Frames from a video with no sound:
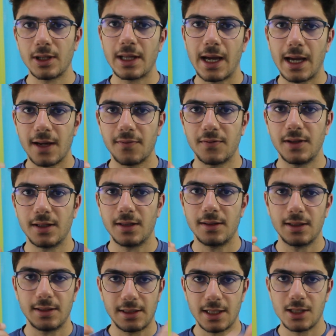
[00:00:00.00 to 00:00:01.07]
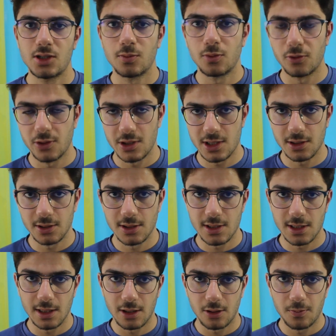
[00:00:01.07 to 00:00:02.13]
have the tangible results
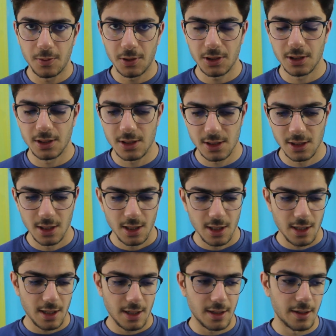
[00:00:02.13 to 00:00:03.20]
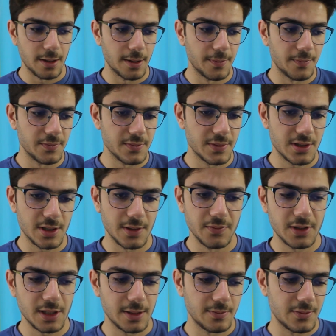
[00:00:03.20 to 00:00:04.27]
in our pockets.
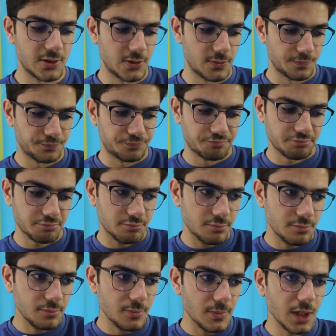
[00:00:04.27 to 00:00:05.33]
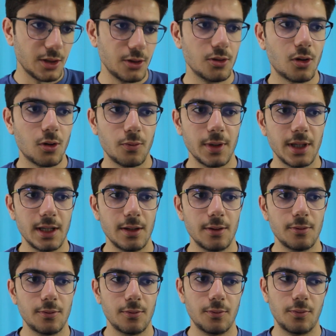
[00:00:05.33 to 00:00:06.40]
Sometimes
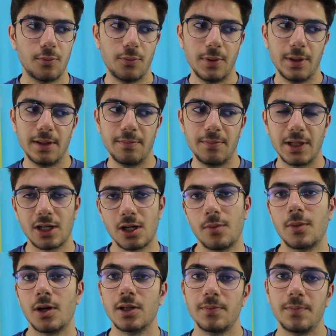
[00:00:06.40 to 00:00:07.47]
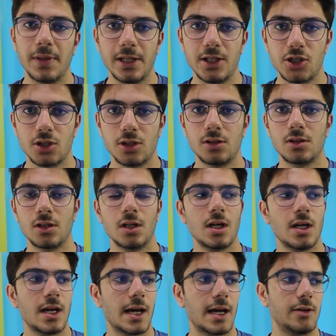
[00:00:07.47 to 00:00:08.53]
we become impatient
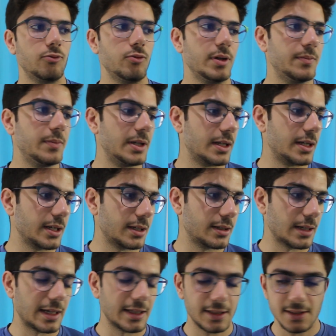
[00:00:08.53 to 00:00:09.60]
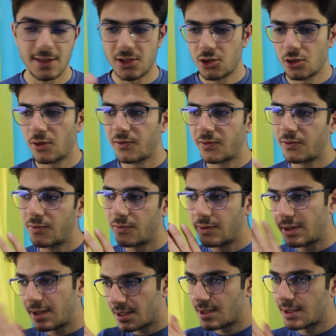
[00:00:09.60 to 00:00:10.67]
and we'd be like, I deserve
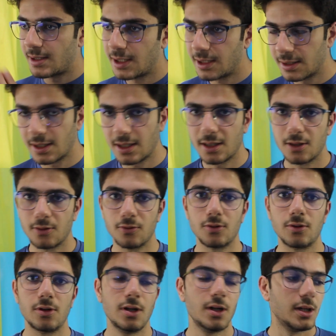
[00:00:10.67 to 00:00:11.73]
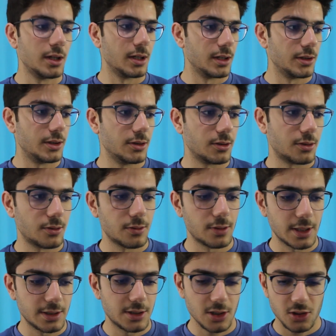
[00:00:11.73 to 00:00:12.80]
this thing now, or
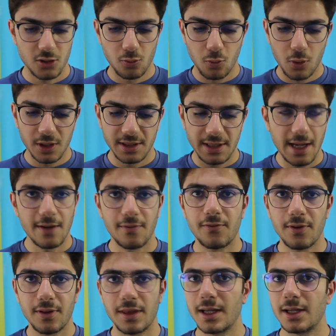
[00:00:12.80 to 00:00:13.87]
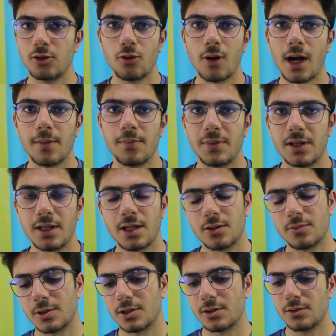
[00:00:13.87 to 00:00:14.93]
I just want everything to happen now.
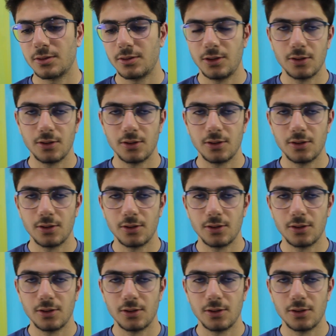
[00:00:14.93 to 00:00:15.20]
But